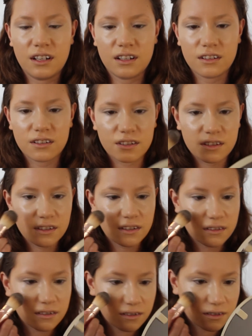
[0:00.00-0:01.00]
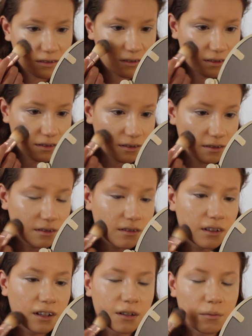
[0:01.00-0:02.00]
And just
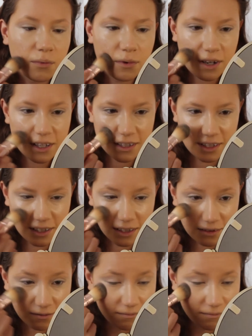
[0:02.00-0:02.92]
kind of press it in.